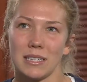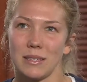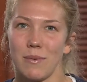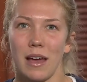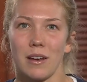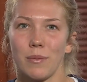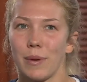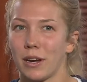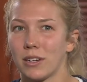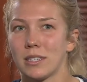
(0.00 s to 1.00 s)
it doesn't matter,
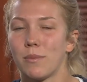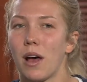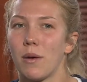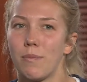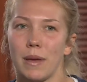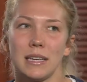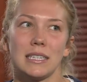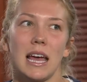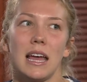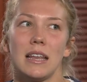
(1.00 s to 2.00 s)
big or small, Big
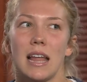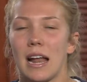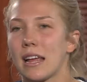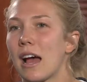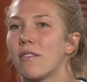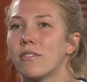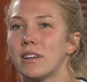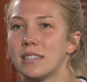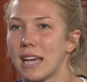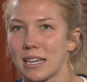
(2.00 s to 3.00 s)
Ten, non
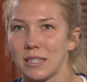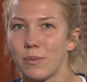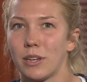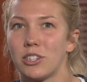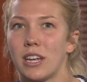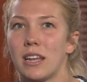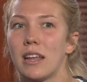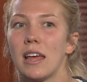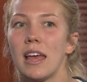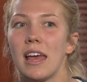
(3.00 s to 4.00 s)
conference, exhibition,